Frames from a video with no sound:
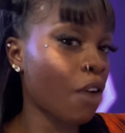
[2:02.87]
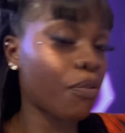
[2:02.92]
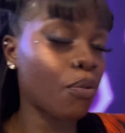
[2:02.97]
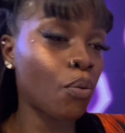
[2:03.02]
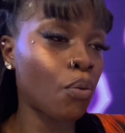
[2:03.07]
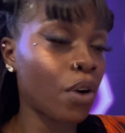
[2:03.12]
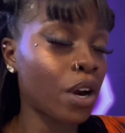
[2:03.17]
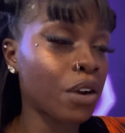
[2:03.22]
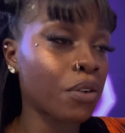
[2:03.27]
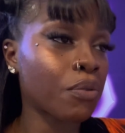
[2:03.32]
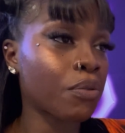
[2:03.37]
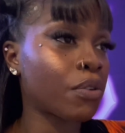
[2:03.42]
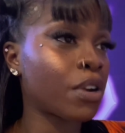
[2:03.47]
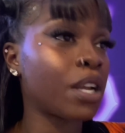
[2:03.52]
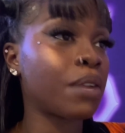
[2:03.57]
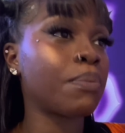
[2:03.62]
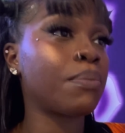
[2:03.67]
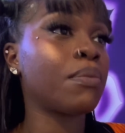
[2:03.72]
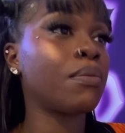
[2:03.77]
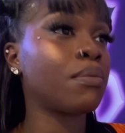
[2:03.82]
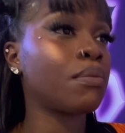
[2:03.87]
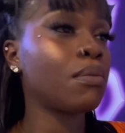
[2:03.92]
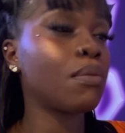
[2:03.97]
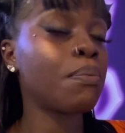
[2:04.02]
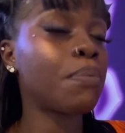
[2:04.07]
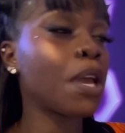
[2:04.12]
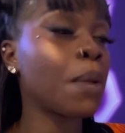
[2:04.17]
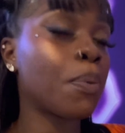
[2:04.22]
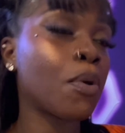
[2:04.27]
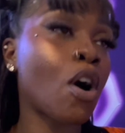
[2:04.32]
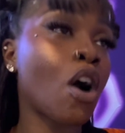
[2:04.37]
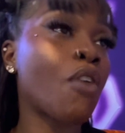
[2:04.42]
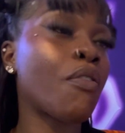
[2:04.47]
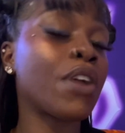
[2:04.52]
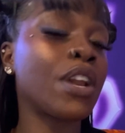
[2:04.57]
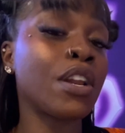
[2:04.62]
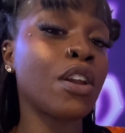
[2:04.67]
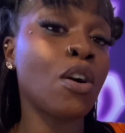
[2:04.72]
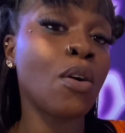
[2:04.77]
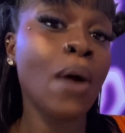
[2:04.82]
one rip people
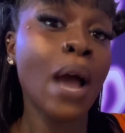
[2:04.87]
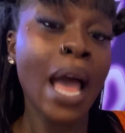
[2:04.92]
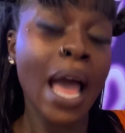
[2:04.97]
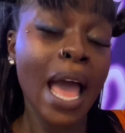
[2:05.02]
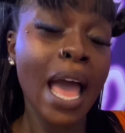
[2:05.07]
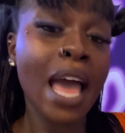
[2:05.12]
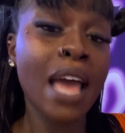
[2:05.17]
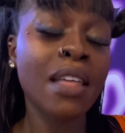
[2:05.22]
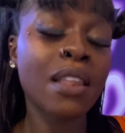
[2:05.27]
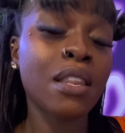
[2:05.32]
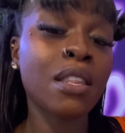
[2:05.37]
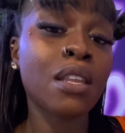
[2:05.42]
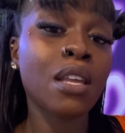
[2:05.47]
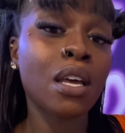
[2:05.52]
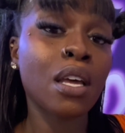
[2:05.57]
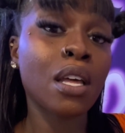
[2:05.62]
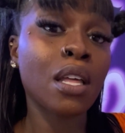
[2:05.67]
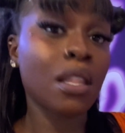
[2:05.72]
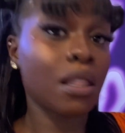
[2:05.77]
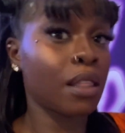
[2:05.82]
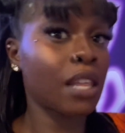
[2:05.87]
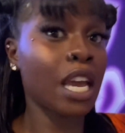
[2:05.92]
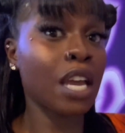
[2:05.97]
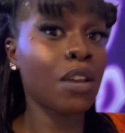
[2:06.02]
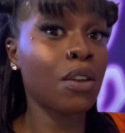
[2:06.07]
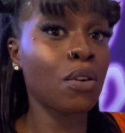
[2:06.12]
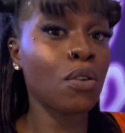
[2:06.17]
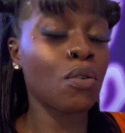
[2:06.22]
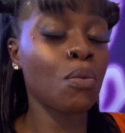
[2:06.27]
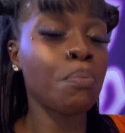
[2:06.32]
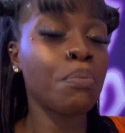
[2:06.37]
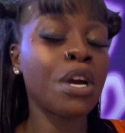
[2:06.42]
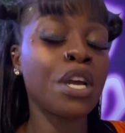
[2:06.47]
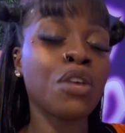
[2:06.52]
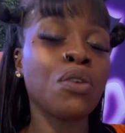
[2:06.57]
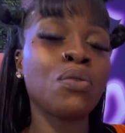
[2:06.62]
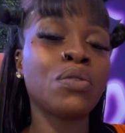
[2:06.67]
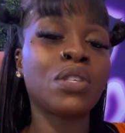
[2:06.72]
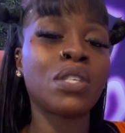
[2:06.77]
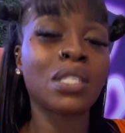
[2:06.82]
already know and they do but
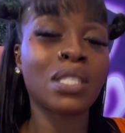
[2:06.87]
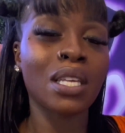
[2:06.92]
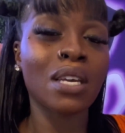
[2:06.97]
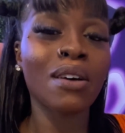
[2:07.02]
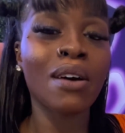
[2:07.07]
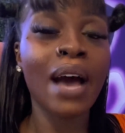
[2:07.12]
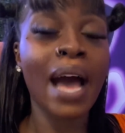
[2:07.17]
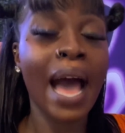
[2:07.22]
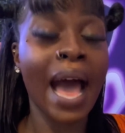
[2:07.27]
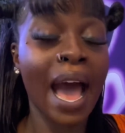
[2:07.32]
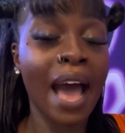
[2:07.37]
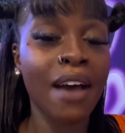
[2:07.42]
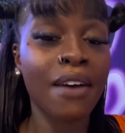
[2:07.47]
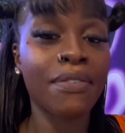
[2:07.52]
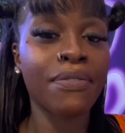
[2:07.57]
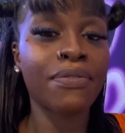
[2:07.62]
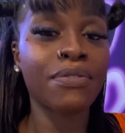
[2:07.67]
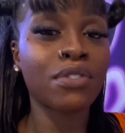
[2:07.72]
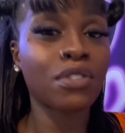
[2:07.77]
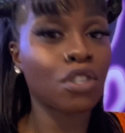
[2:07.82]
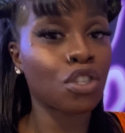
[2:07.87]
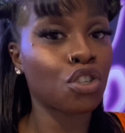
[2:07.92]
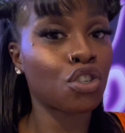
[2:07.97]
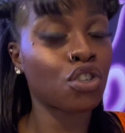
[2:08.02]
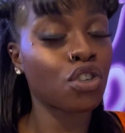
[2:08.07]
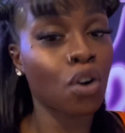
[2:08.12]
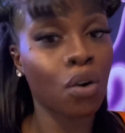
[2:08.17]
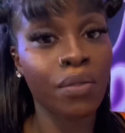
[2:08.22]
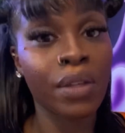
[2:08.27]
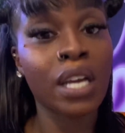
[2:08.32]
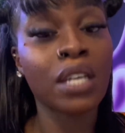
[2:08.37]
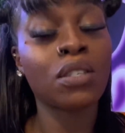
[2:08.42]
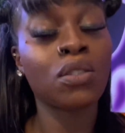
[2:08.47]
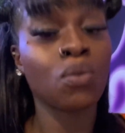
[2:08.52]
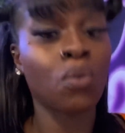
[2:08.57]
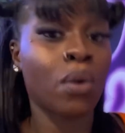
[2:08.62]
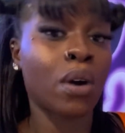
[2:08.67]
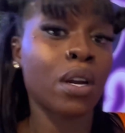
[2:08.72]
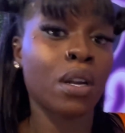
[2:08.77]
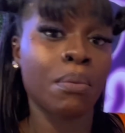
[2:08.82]
you still have to show that you
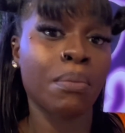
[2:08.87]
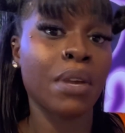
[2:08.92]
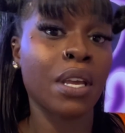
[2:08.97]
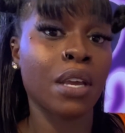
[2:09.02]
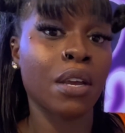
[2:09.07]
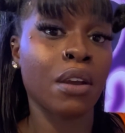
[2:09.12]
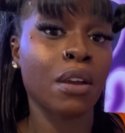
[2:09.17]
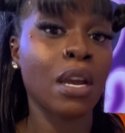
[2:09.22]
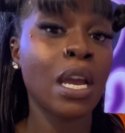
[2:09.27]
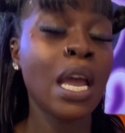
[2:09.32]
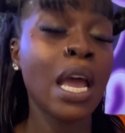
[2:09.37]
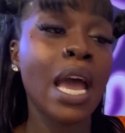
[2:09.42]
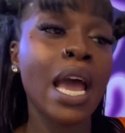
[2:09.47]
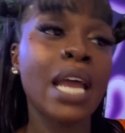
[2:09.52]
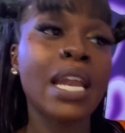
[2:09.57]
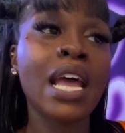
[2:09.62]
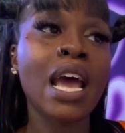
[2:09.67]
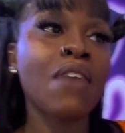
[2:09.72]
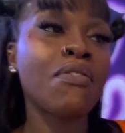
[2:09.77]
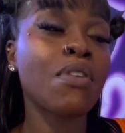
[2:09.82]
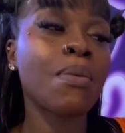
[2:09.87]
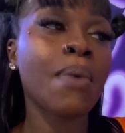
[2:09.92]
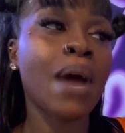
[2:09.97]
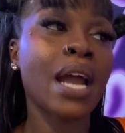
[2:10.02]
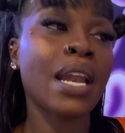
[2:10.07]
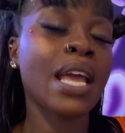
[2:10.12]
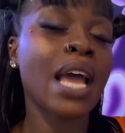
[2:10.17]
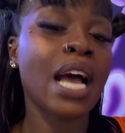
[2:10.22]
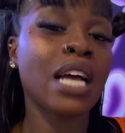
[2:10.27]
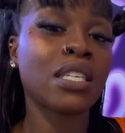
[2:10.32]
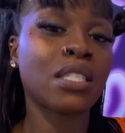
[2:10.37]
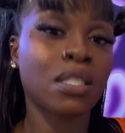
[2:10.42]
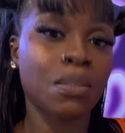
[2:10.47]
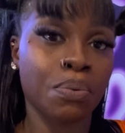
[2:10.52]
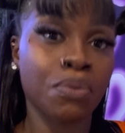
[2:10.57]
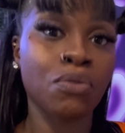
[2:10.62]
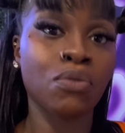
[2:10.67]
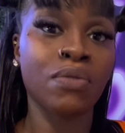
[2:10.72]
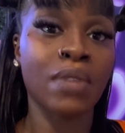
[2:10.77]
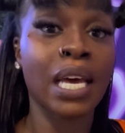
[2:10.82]
want to be here and everybody has to
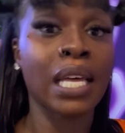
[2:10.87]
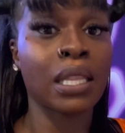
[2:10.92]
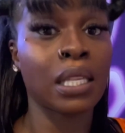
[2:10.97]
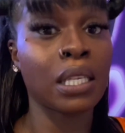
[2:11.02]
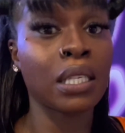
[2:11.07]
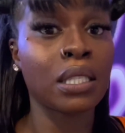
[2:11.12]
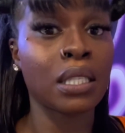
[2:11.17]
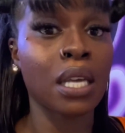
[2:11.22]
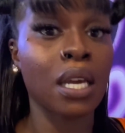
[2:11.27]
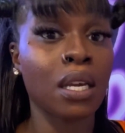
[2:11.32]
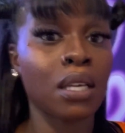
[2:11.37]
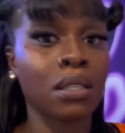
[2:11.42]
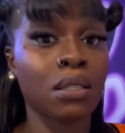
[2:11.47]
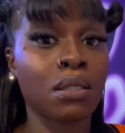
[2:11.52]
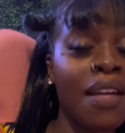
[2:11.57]
prove that these days